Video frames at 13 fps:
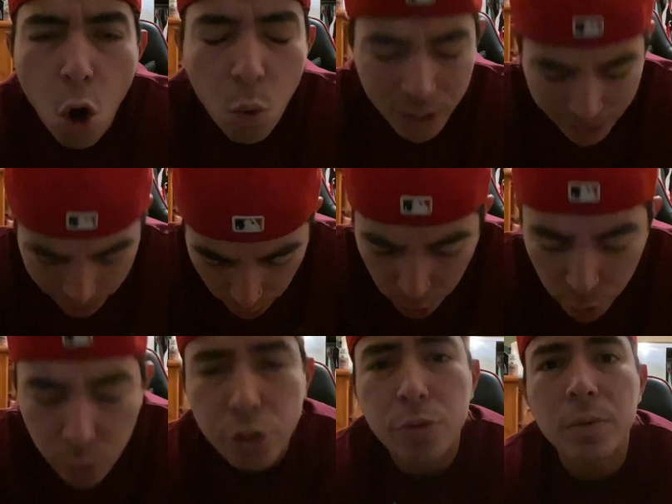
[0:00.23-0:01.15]
What is good,
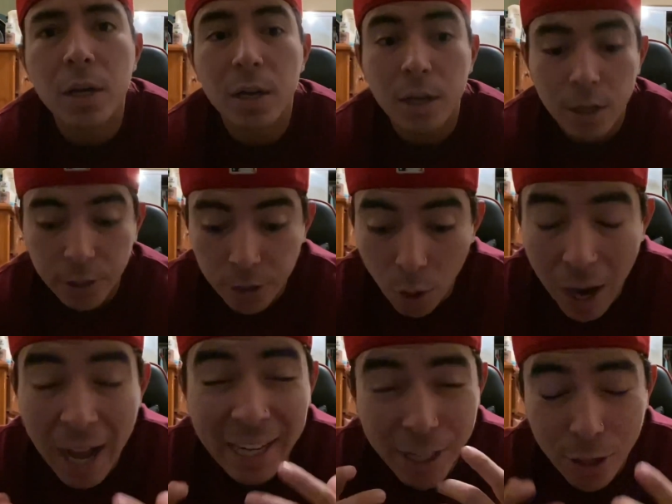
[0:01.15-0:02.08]
YouTube? Yo,
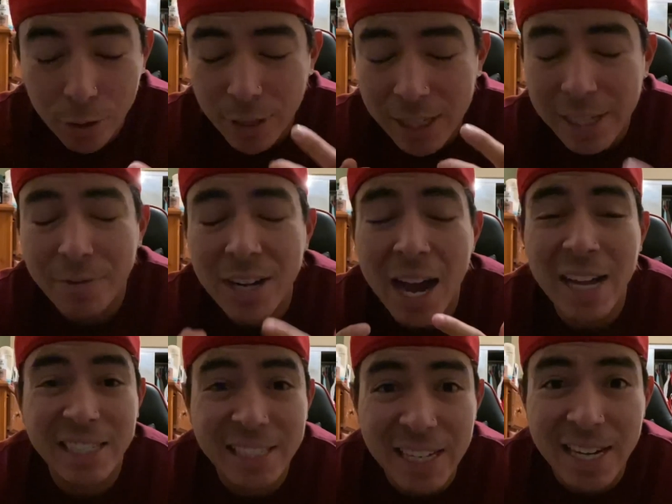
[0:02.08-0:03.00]
I know you guys have
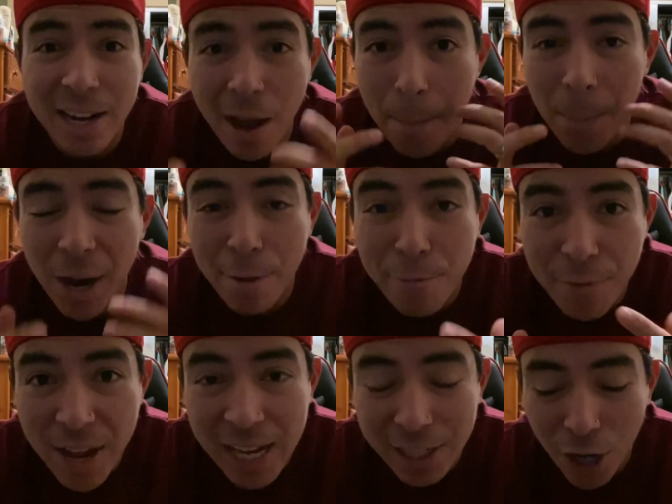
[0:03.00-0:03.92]
not seen my
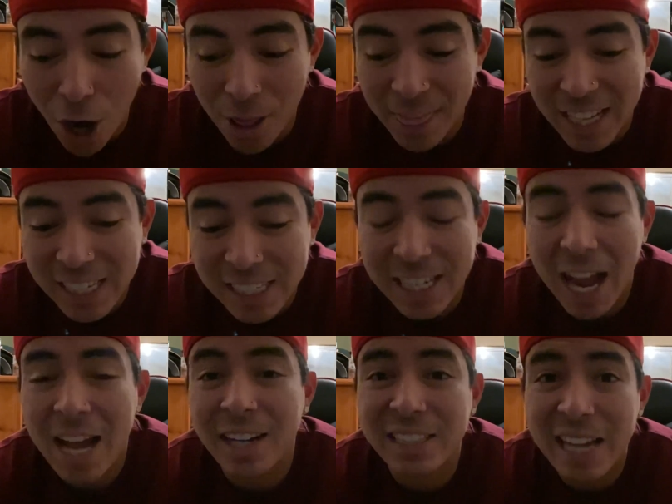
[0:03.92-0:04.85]
face on this
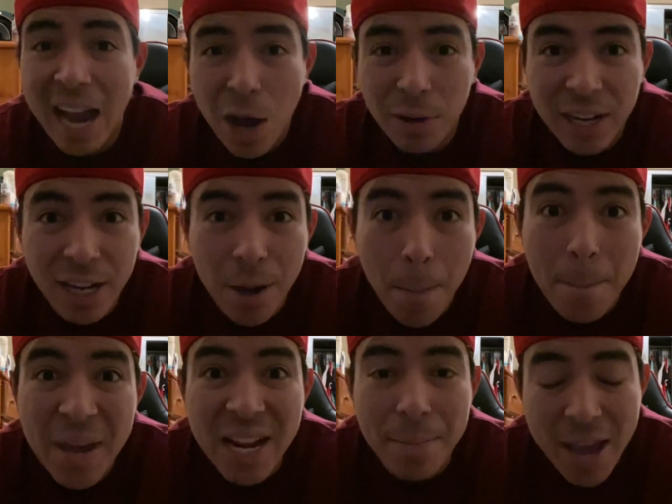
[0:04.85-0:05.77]
side of town in a
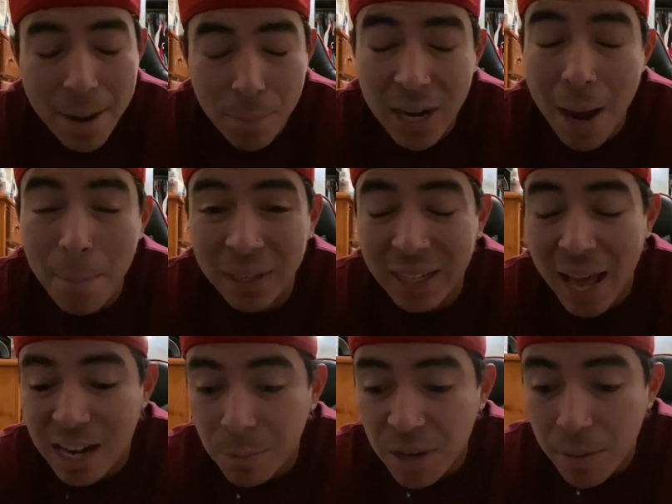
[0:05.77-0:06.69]
minute, man, but I'm
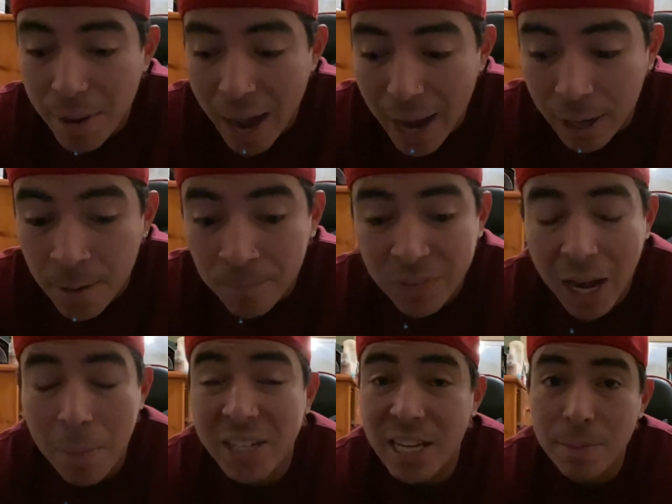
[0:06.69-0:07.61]
glad to be back.
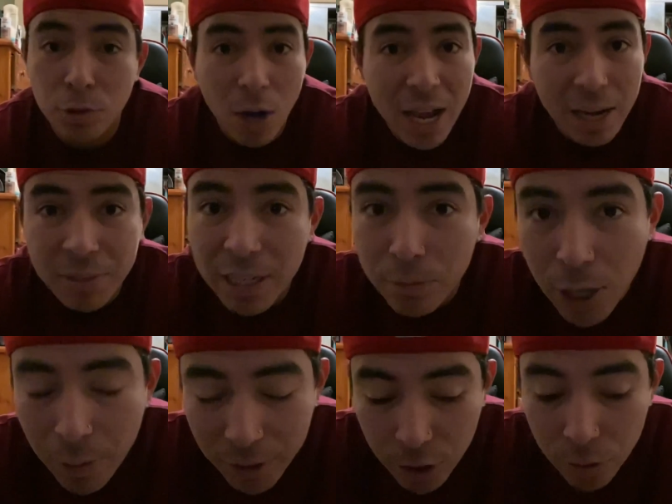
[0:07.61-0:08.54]
I'm going to keep trying. I'm going to keep
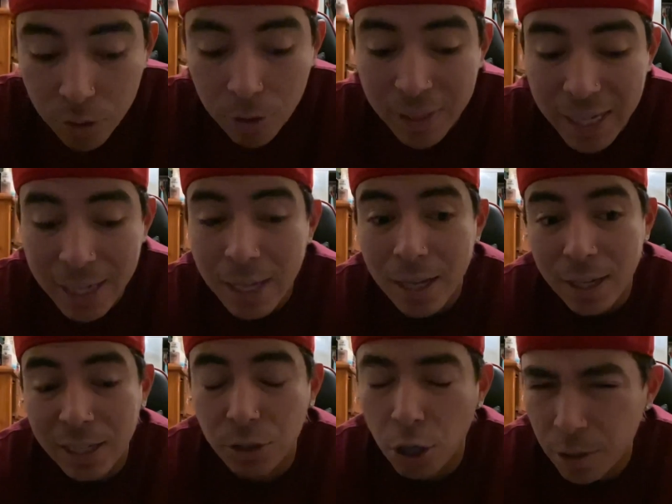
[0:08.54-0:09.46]
trying with the YouTube thing.
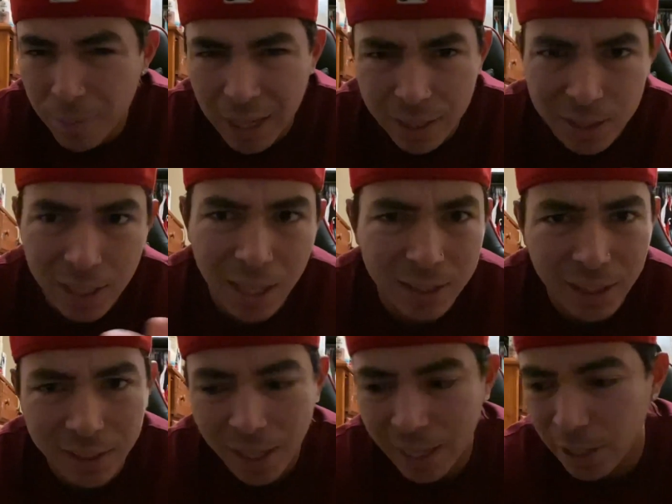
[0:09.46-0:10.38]
It's hard to balance
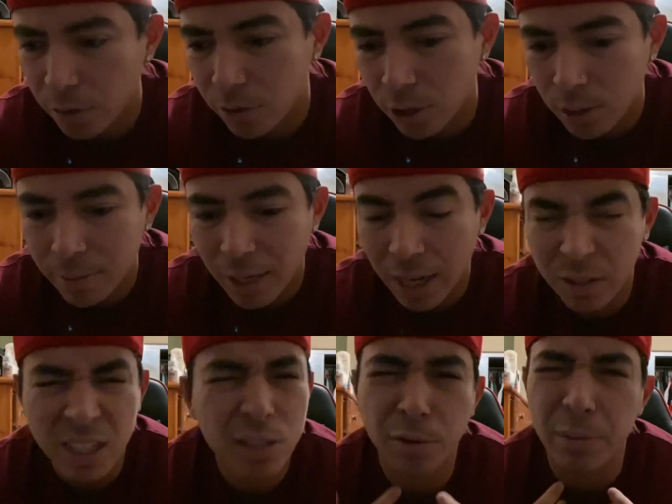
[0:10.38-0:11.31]
TikTok and YouTube. At
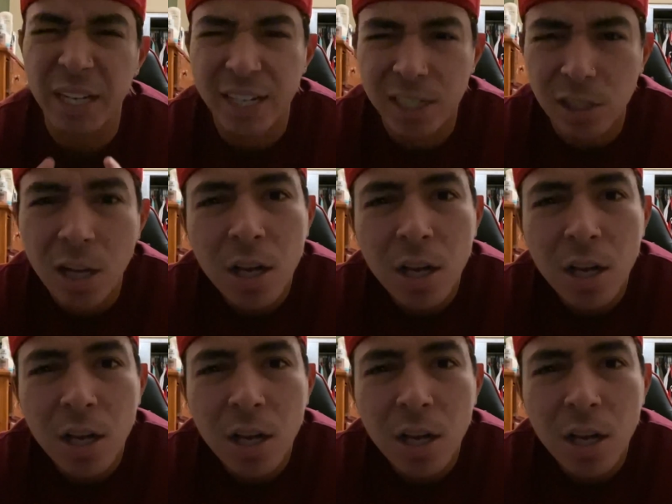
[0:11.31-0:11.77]
least for me, it is.